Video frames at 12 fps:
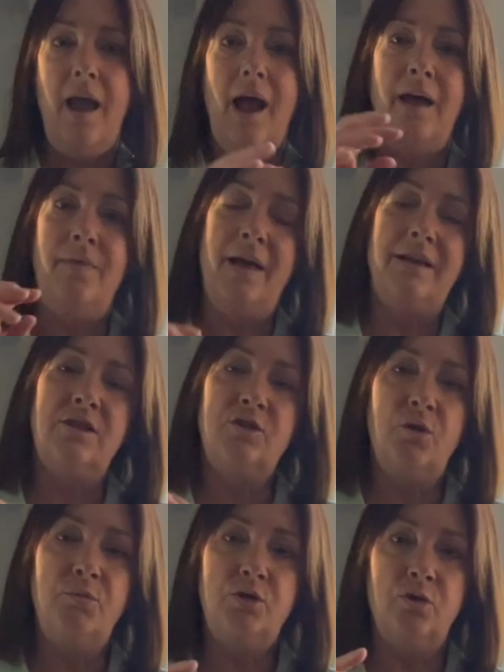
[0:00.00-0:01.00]
and that
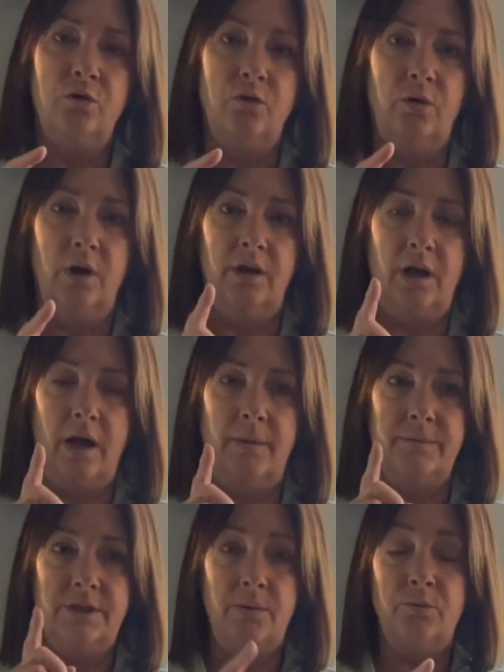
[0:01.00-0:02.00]
stops your
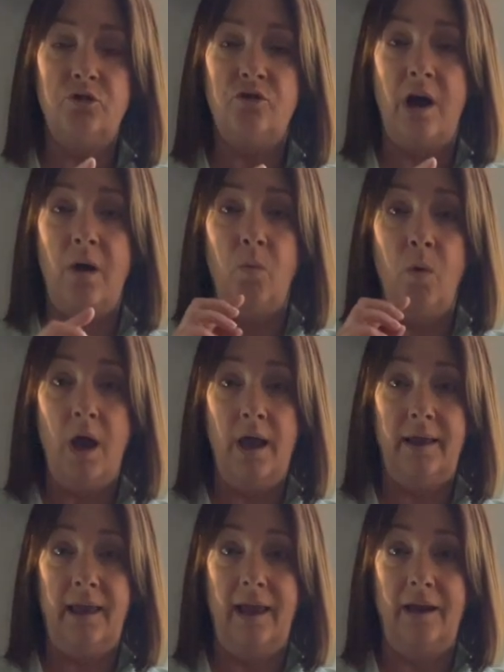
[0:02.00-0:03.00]
tumble dryer
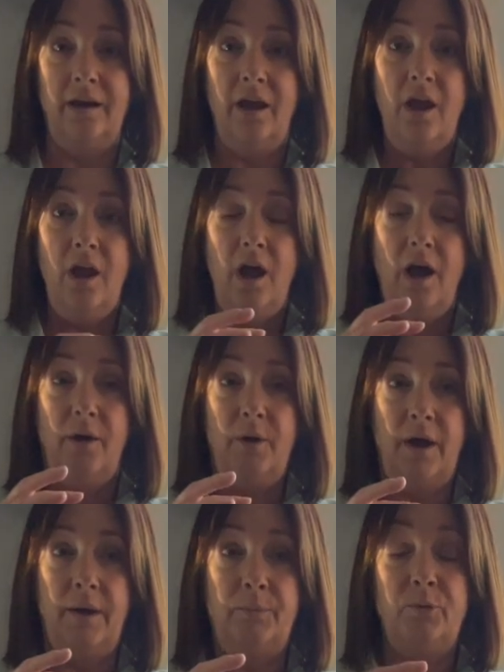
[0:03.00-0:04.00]
working
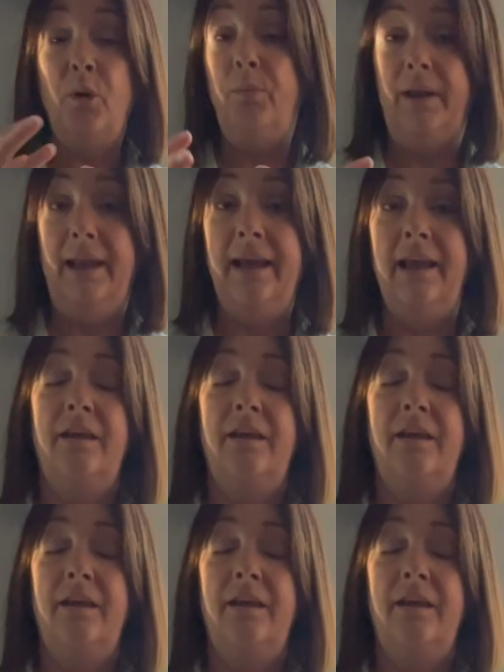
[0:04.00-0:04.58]
properly.